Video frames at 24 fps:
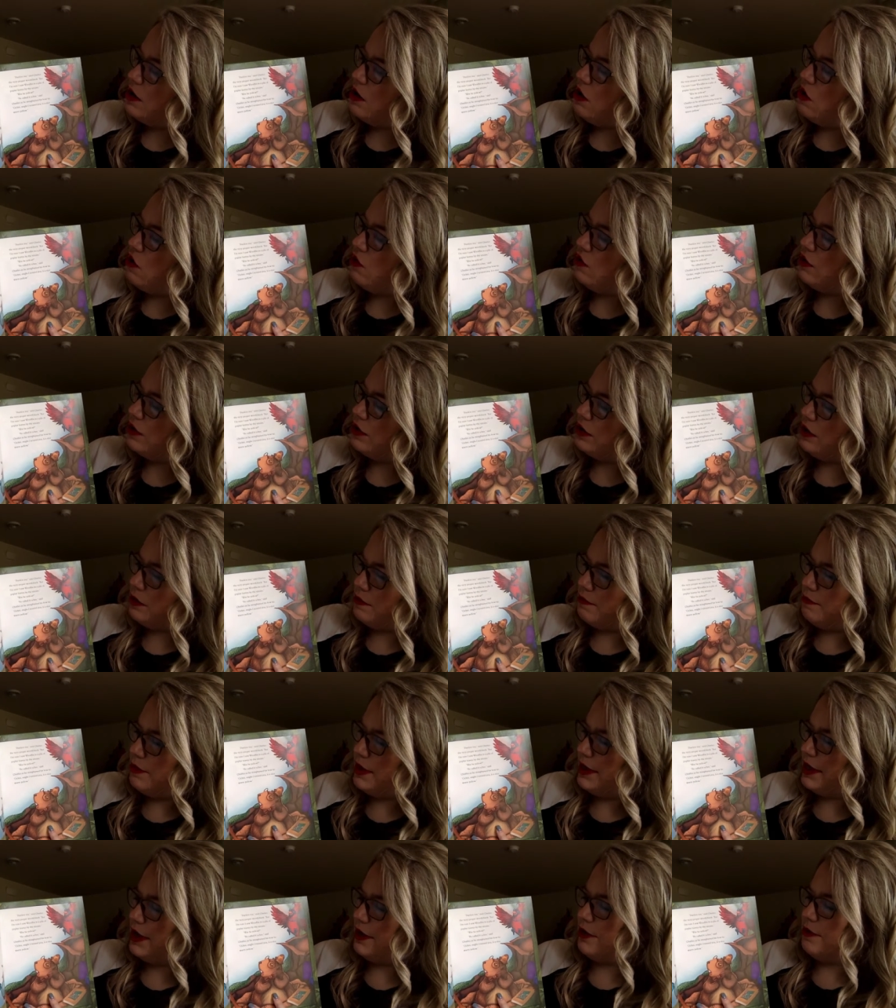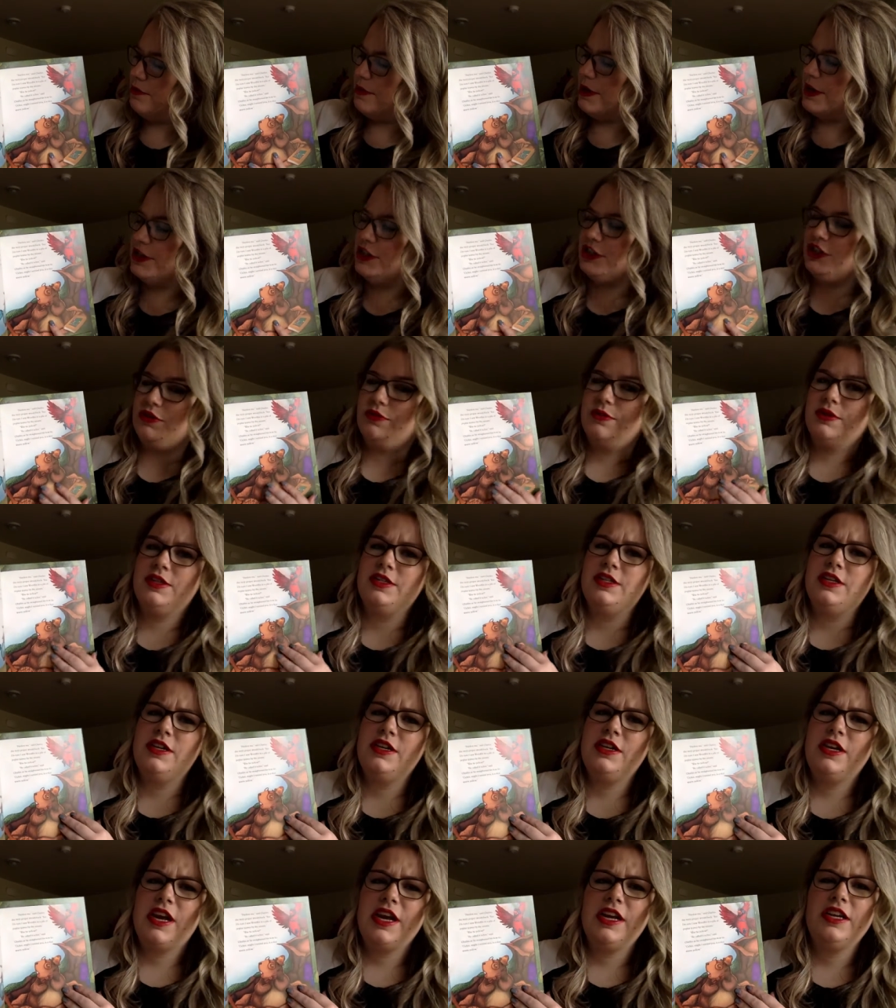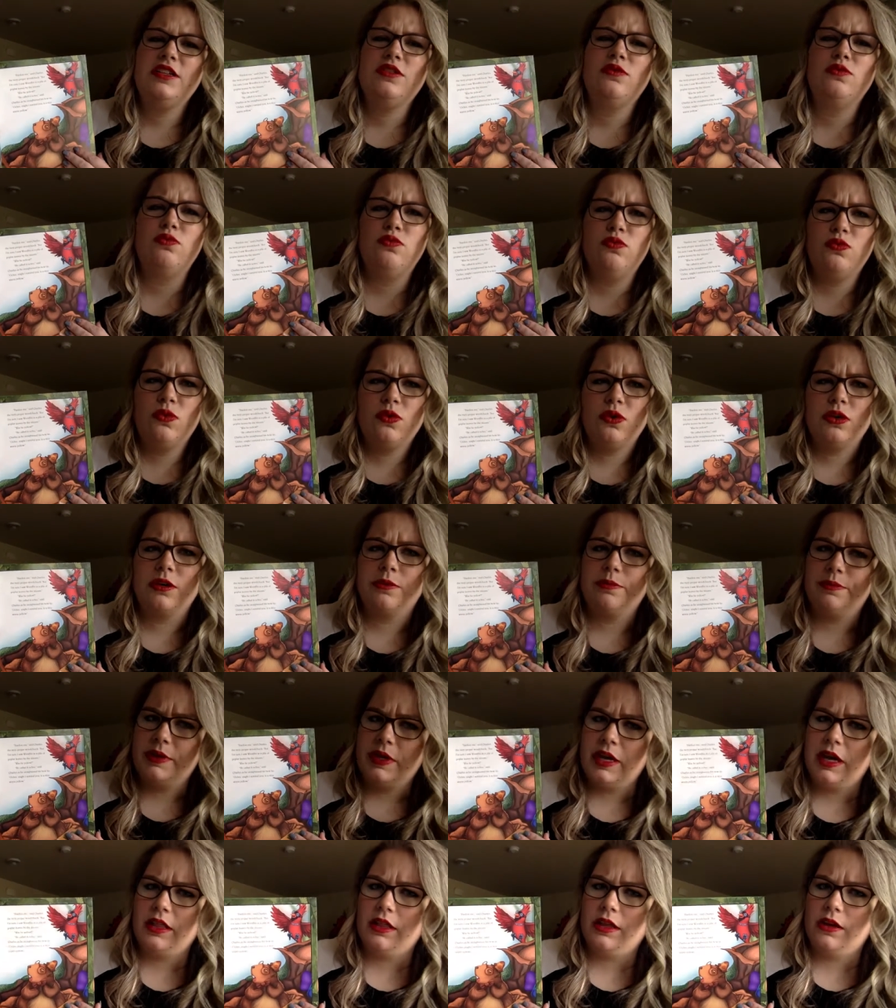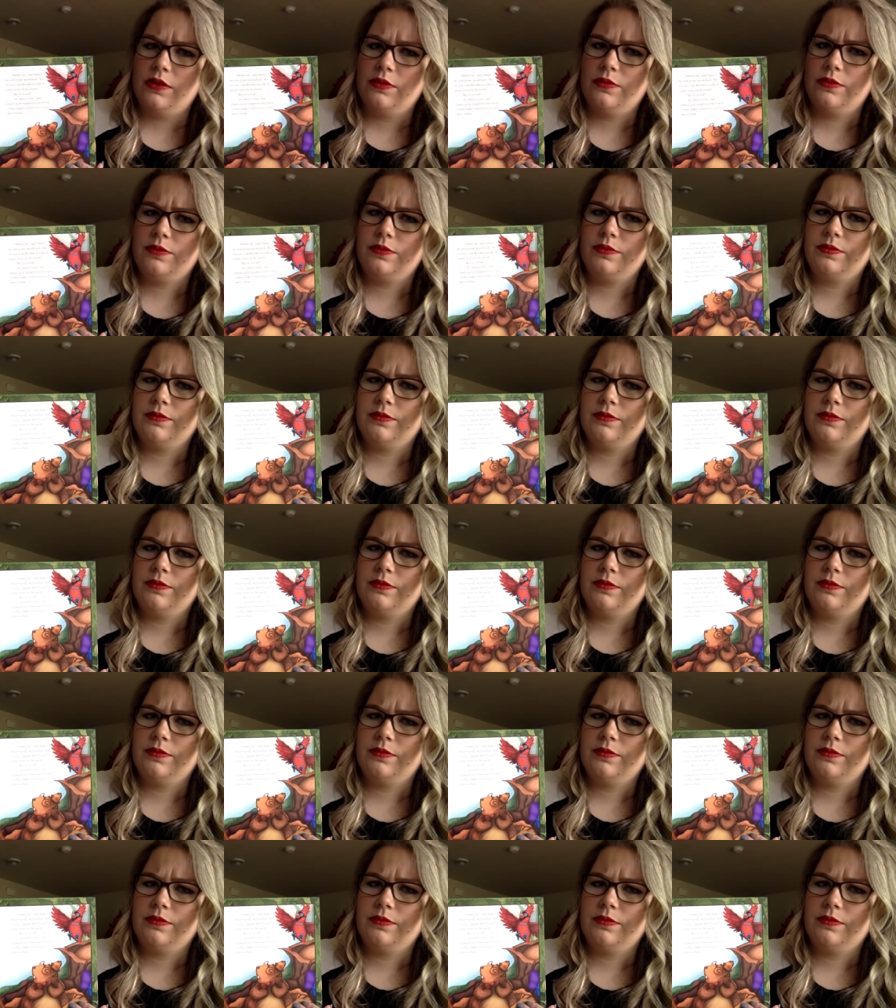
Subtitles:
Ochre, might I remind you, is a nice warm yellow.